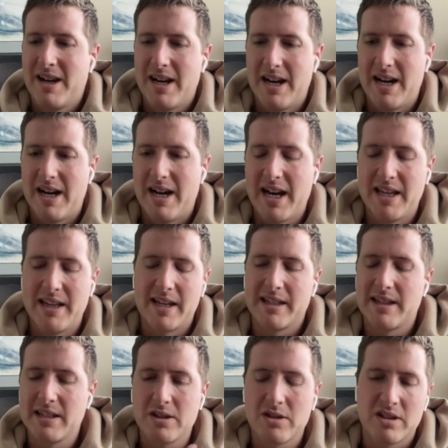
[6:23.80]
and I
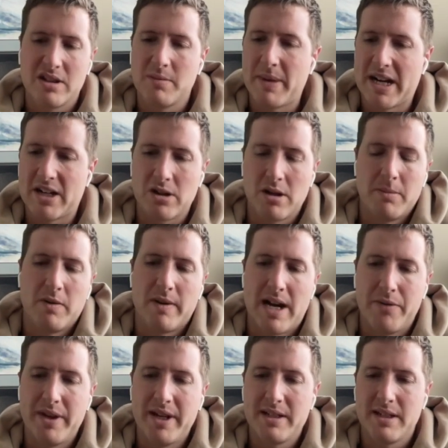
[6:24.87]
think there's a spectrum
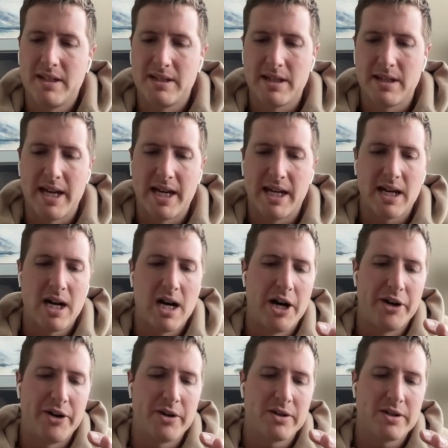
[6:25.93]
around this, is like
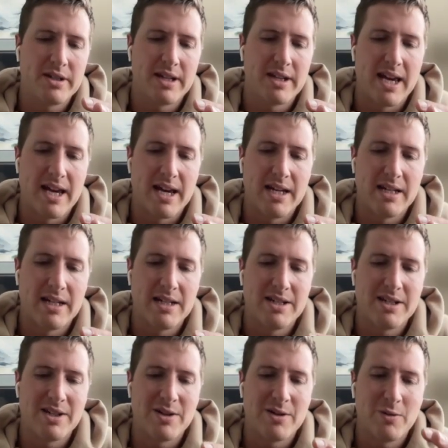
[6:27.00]
understand